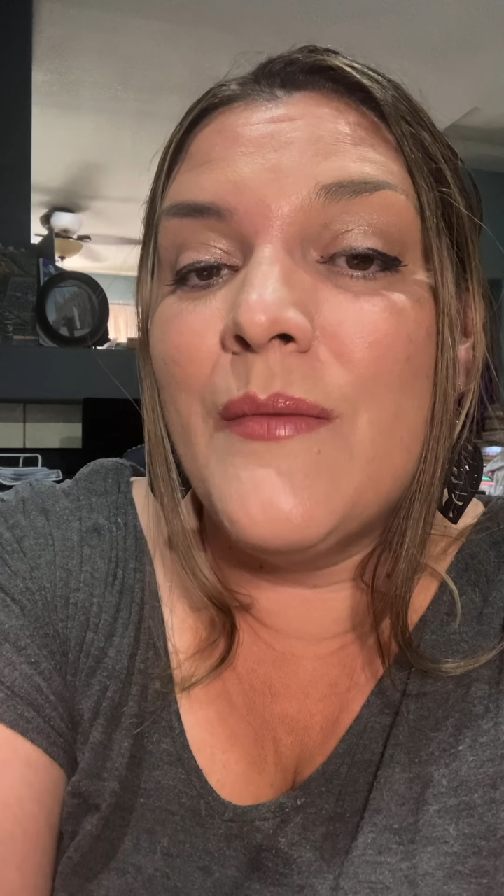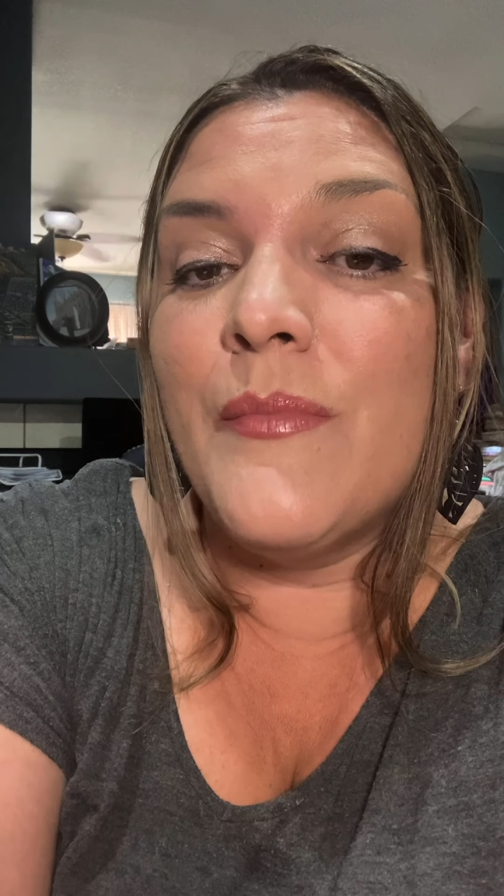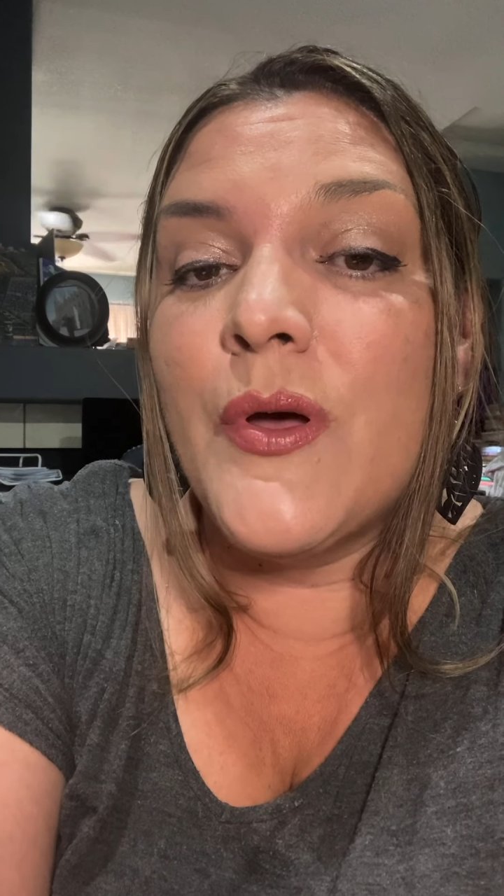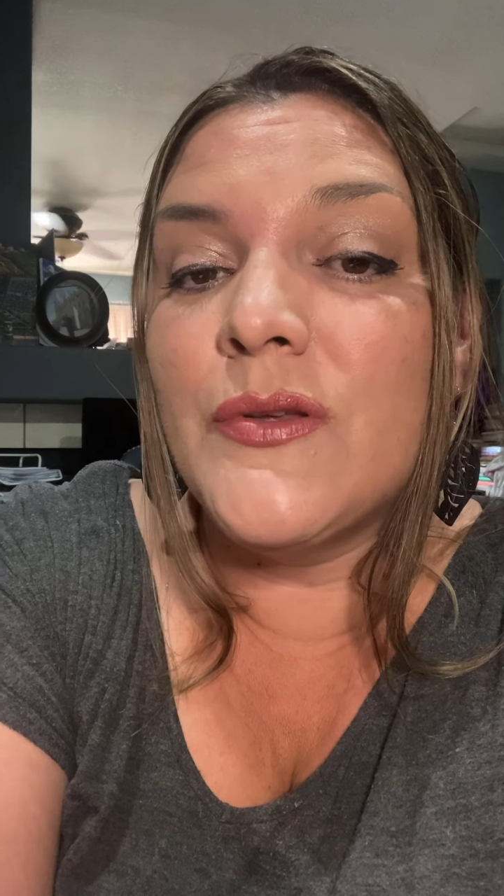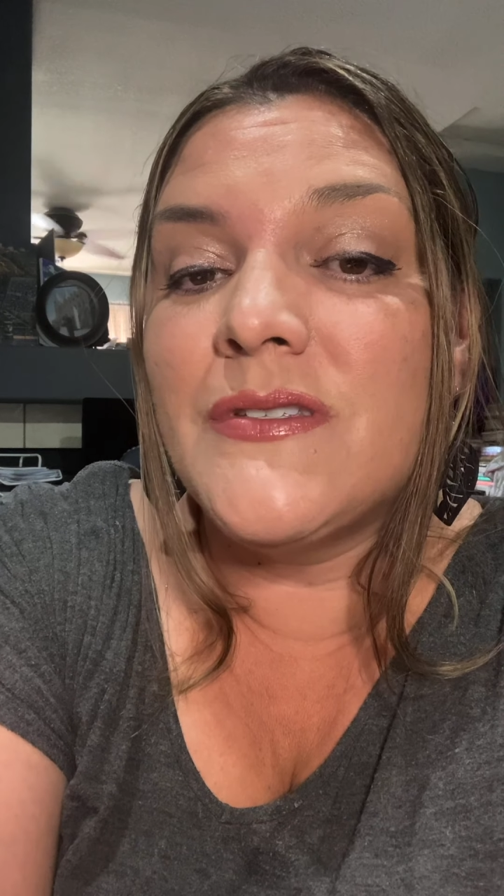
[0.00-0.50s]

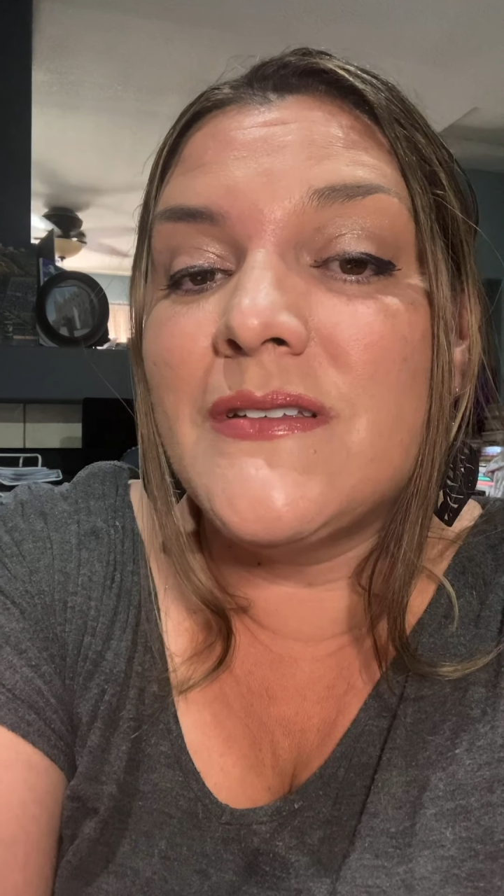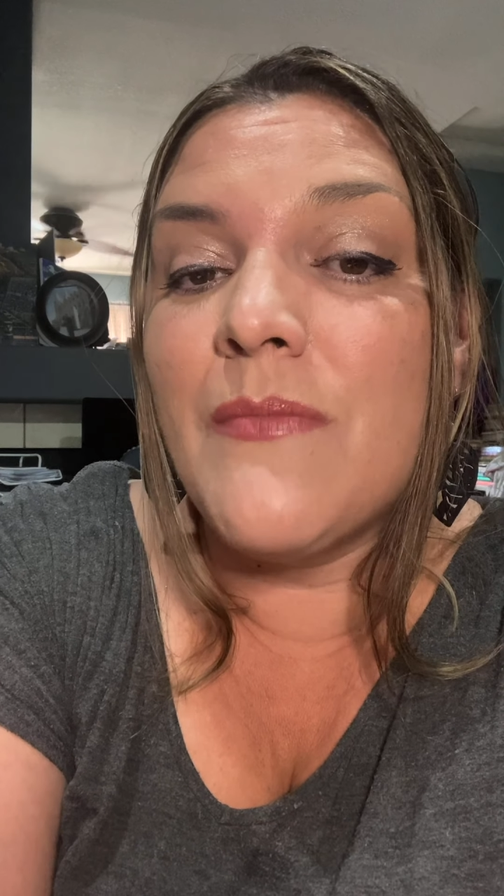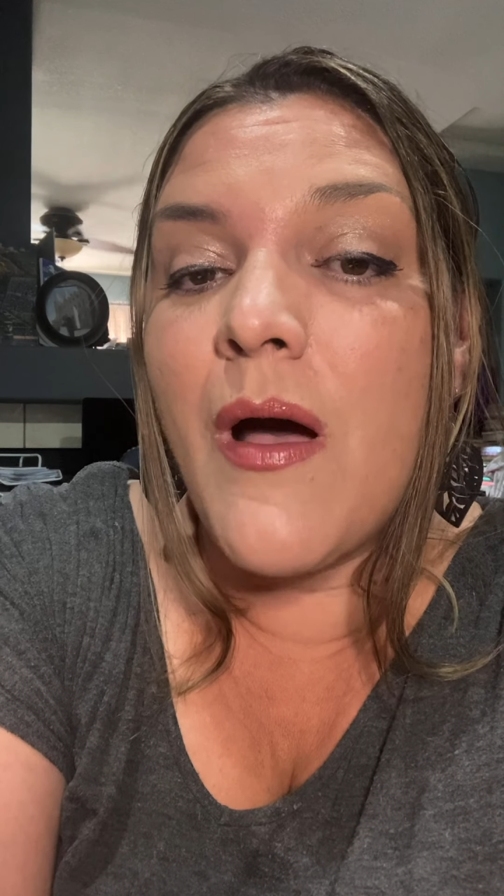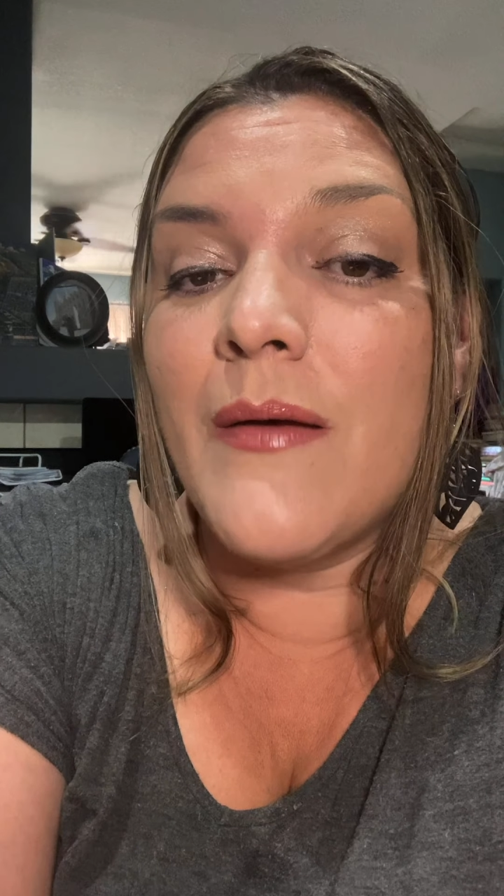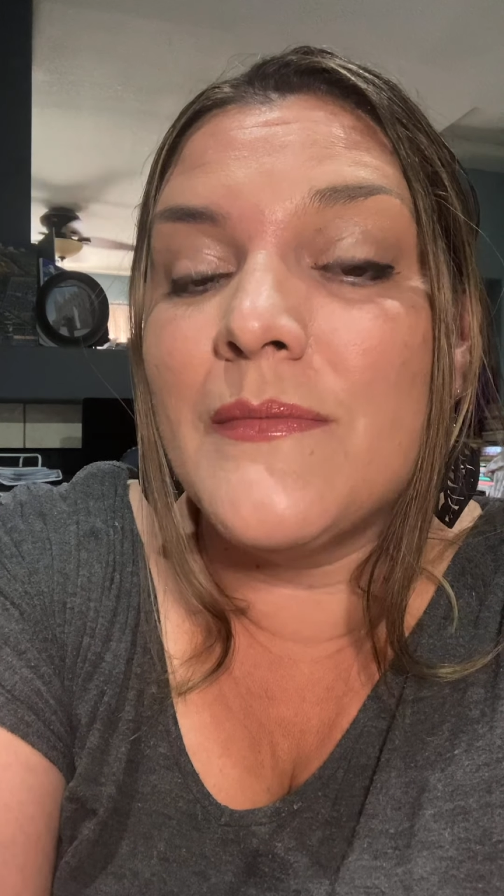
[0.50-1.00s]

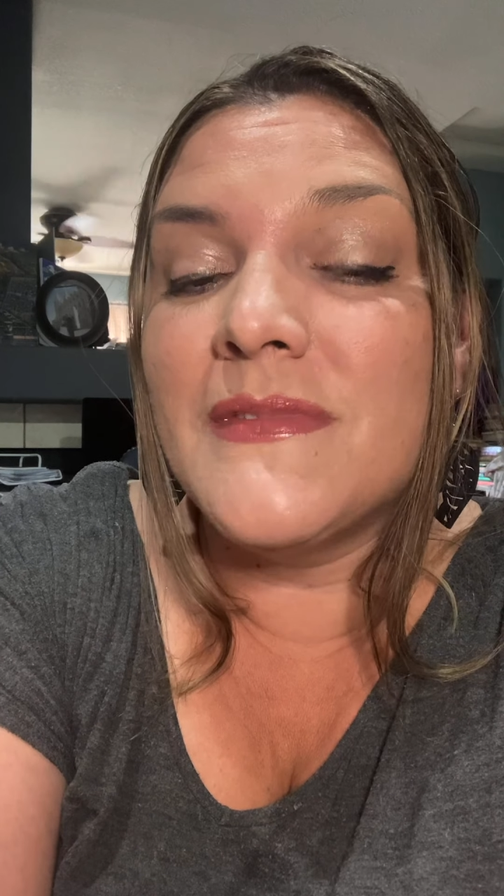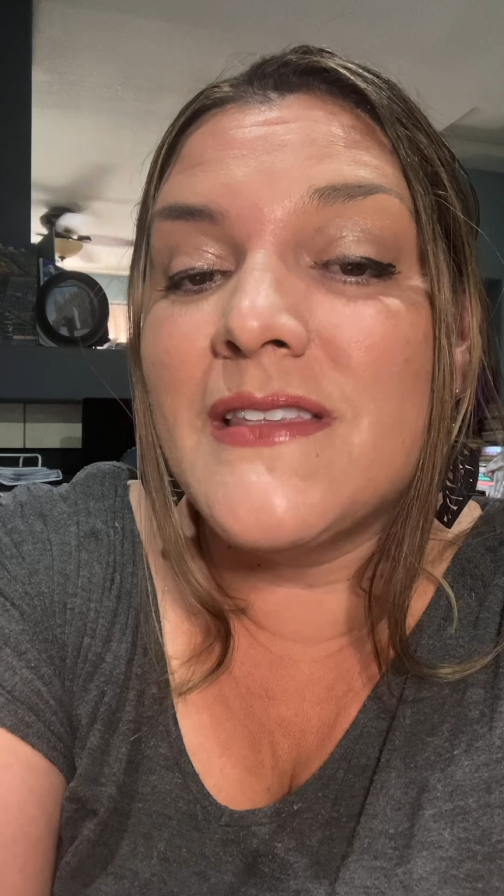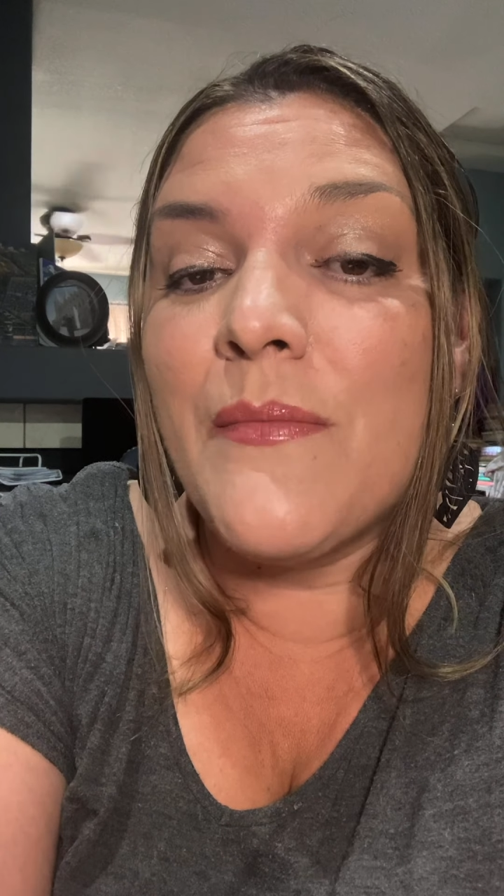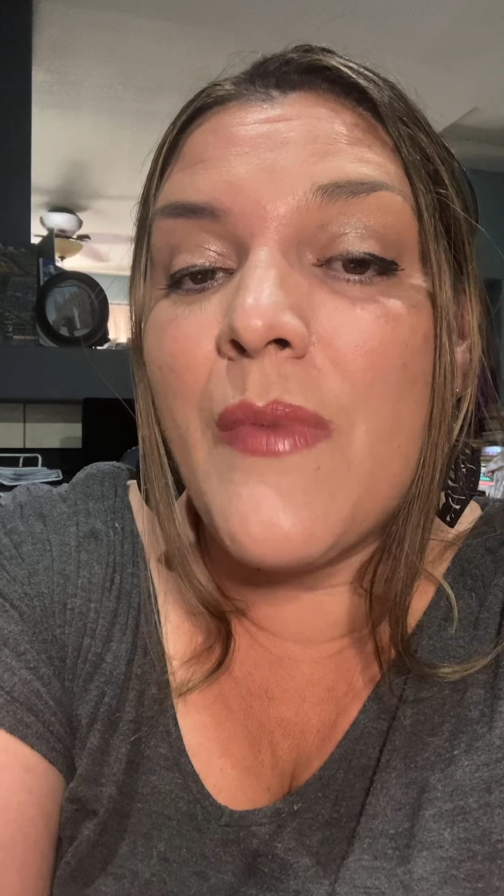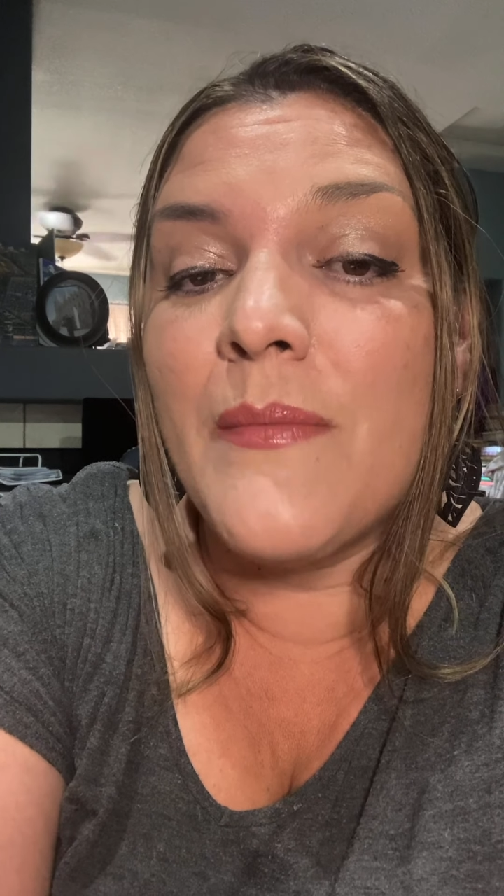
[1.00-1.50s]

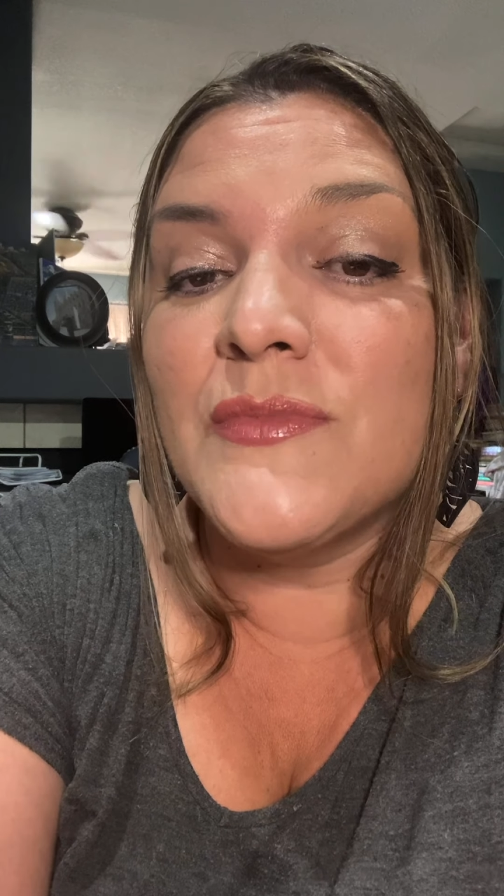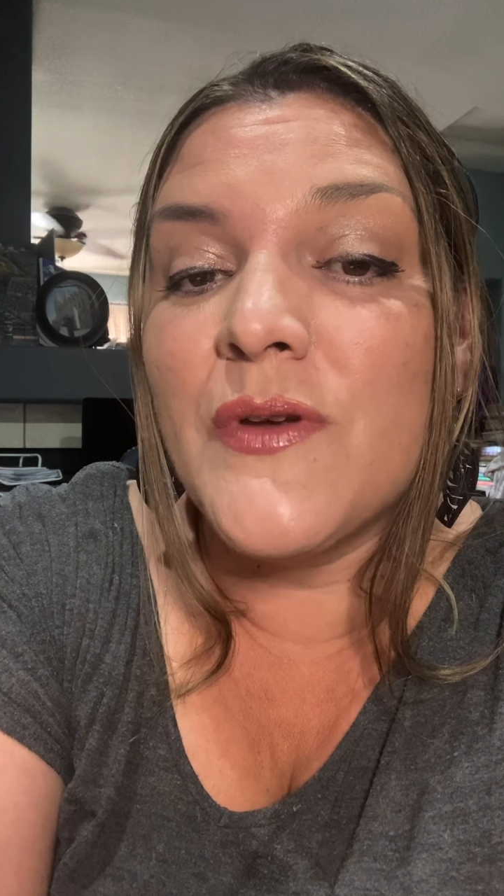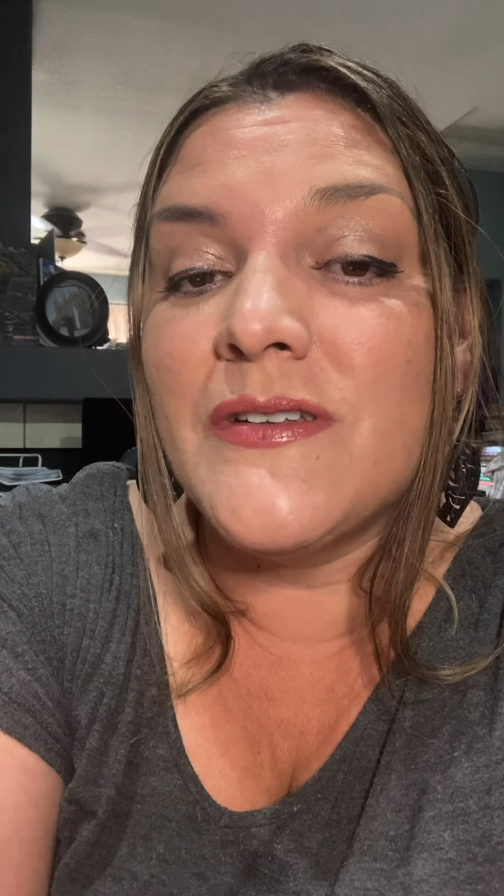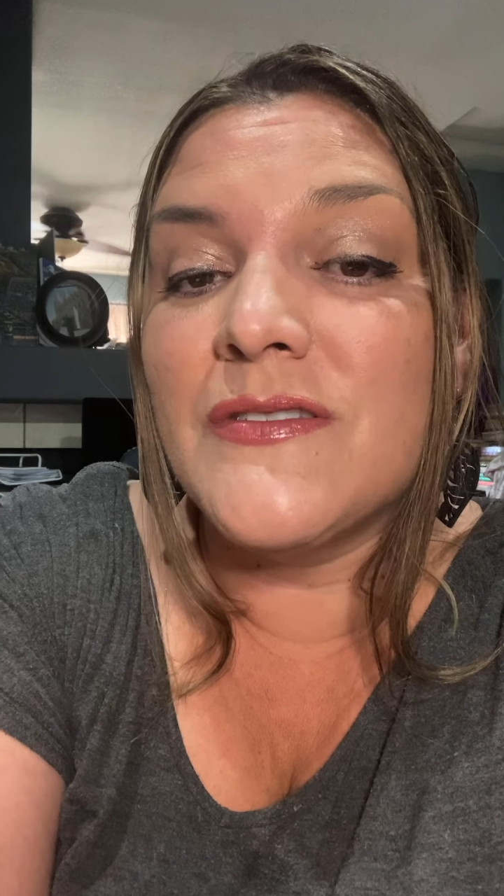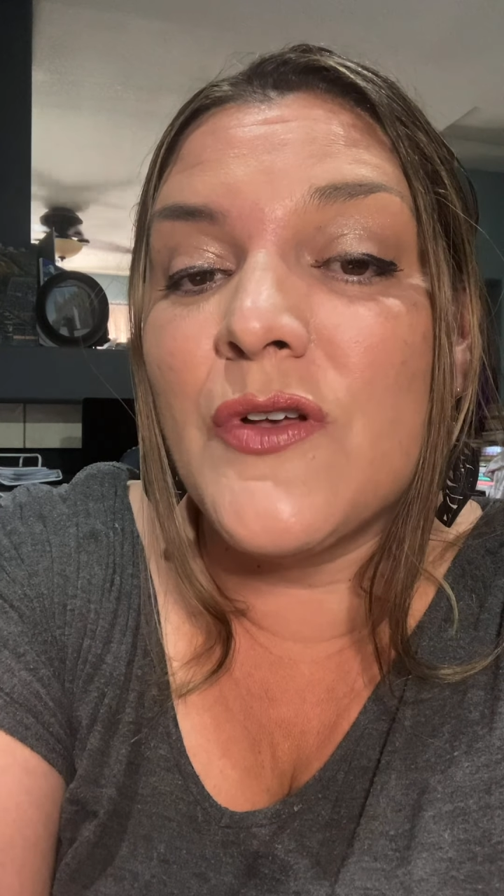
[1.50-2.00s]
some moms
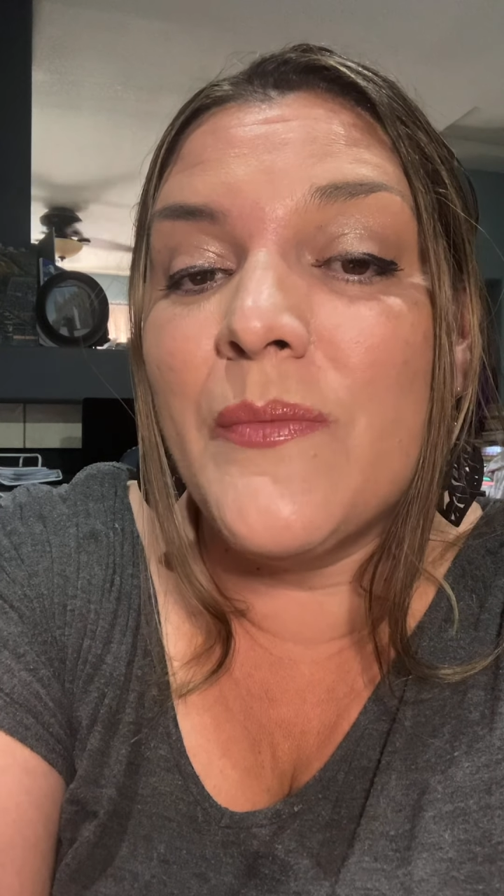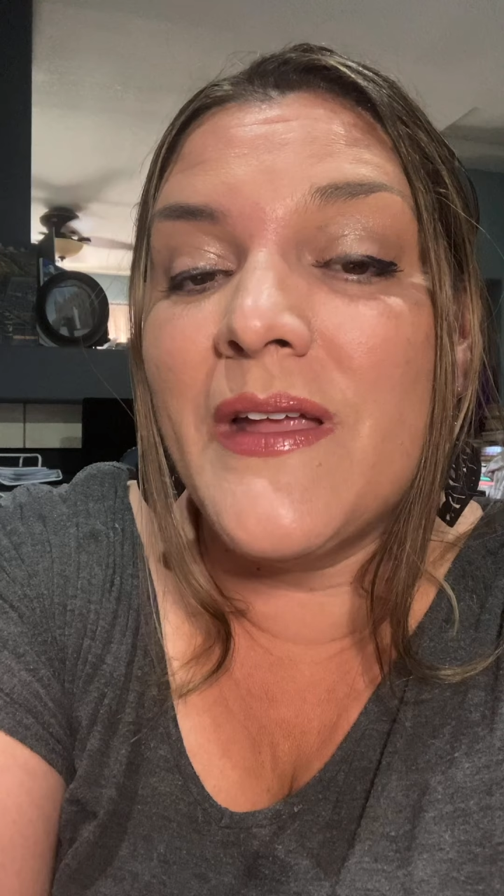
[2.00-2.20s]
went to school,